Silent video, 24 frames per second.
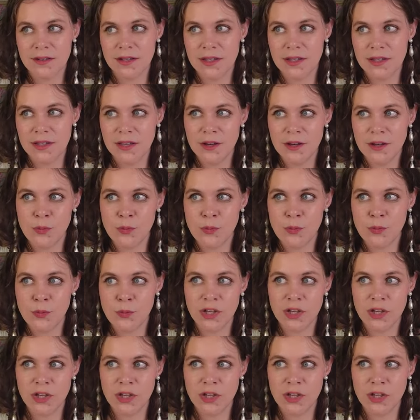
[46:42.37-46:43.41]
yeah, what
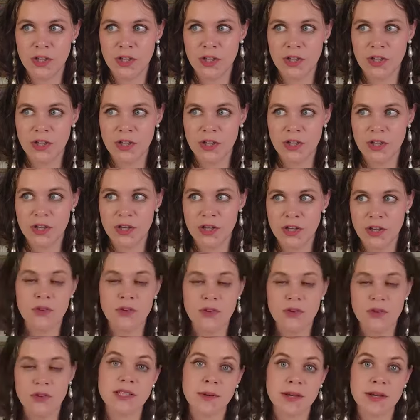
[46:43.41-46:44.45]
you individually want to do. And
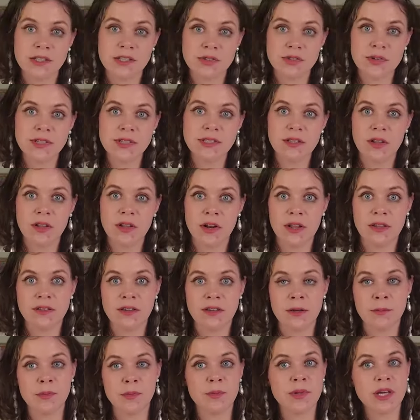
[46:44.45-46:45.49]
that's why I stress a lot of
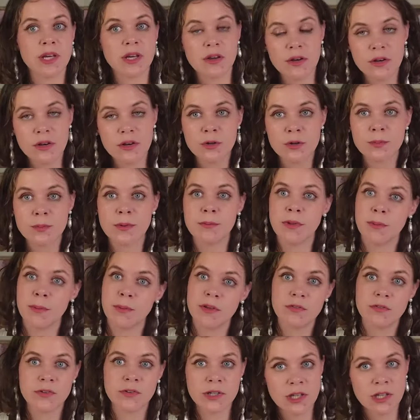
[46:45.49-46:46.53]
time. I'm like, oh, but maybe
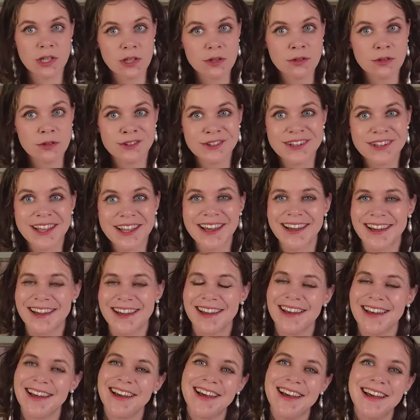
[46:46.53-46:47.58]
for you, like
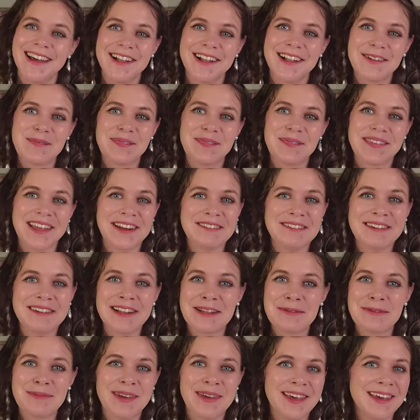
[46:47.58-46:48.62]

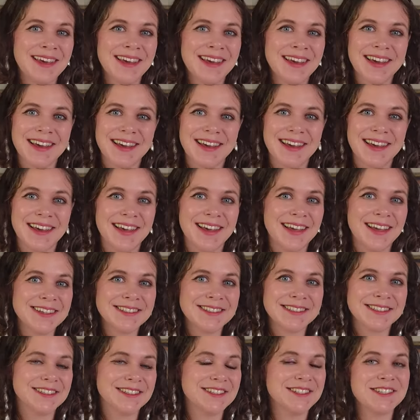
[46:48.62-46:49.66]
enveloping
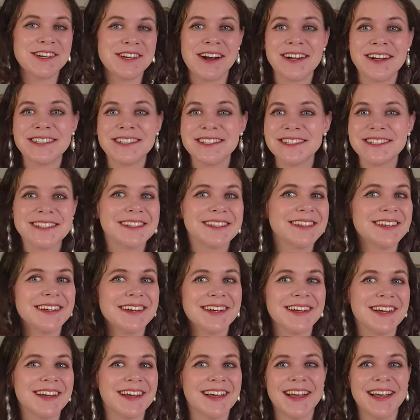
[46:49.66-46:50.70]
is just
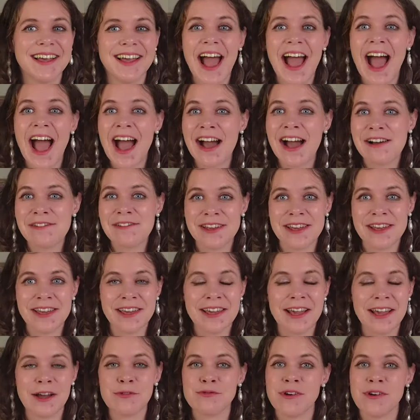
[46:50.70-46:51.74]

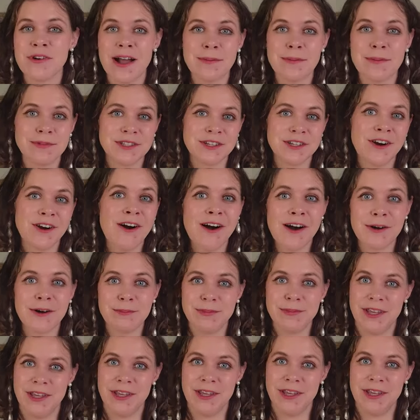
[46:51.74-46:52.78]
having a wrap
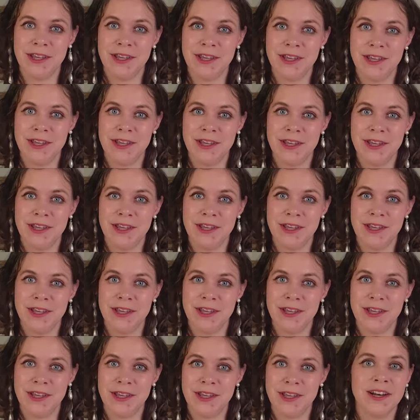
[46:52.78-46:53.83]
top, you know, and maybe
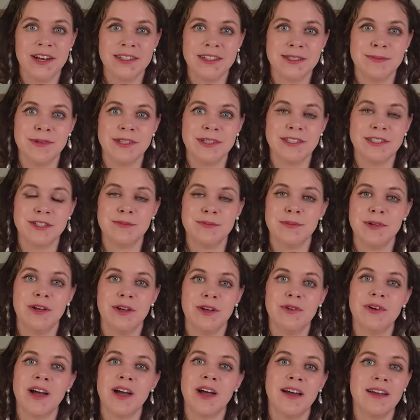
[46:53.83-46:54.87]
you want it to be super
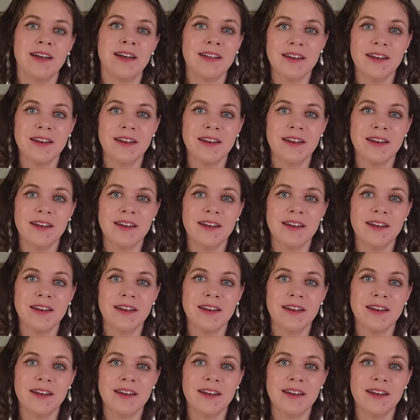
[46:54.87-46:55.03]
low cut